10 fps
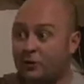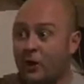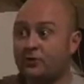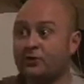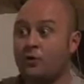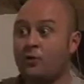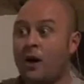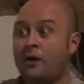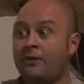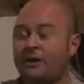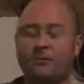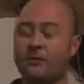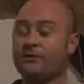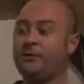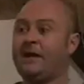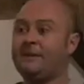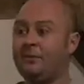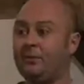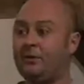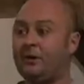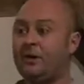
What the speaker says: go so well, think I'm not doing it anymore.